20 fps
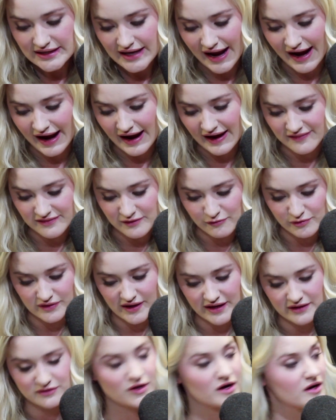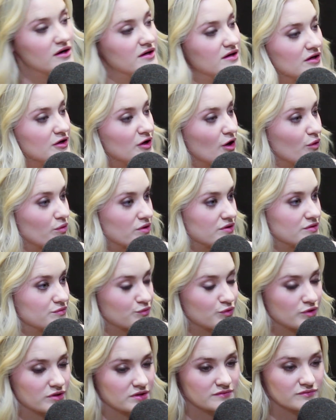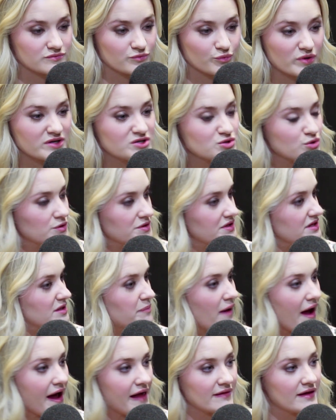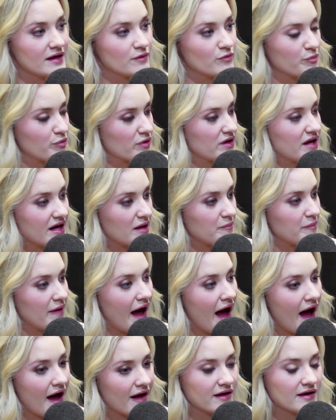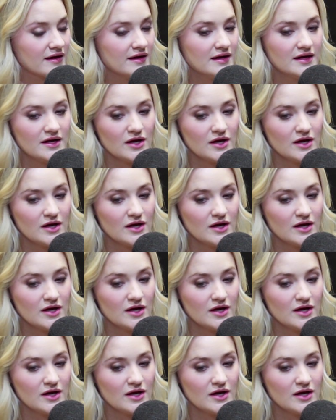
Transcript: And they were like, look, you know, we're retooling the pilot. We're bringing it back.